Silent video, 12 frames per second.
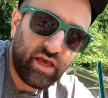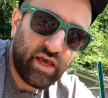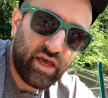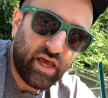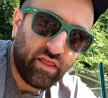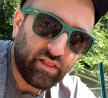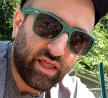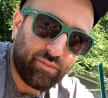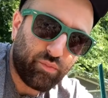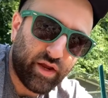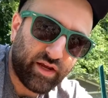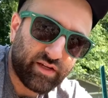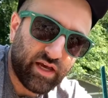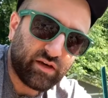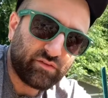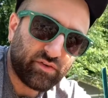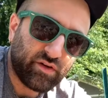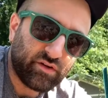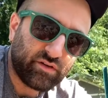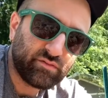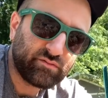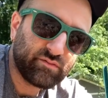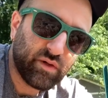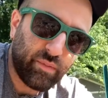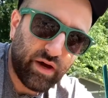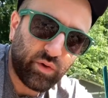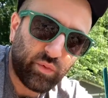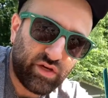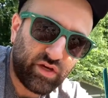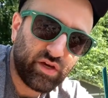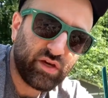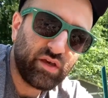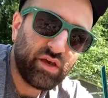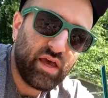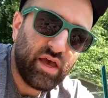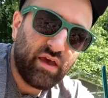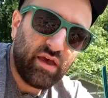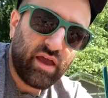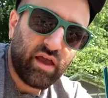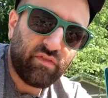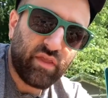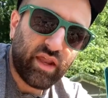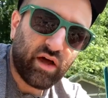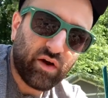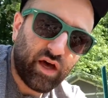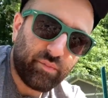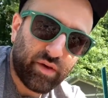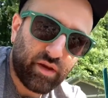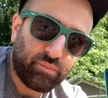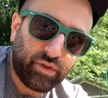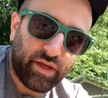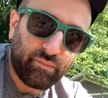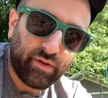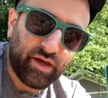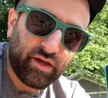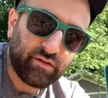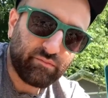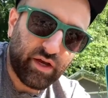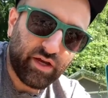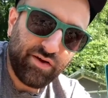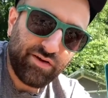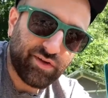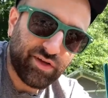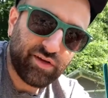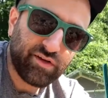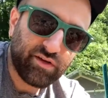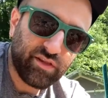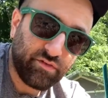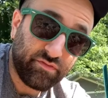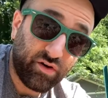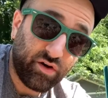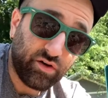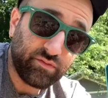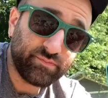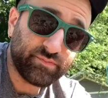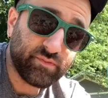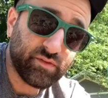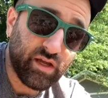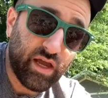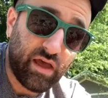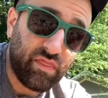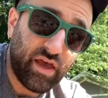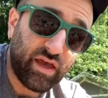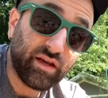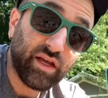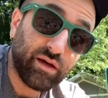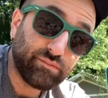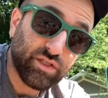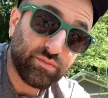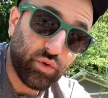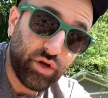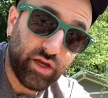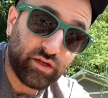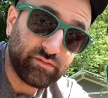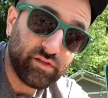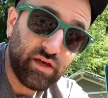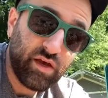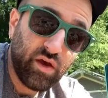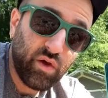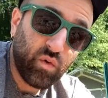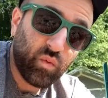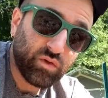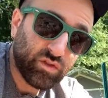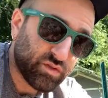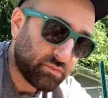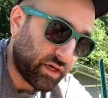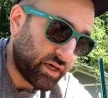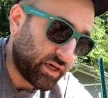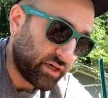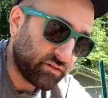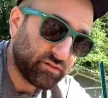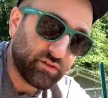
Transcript: and let it break down for about a week, and then I'll come in and plant my garlic in the fall. And then come spring, once I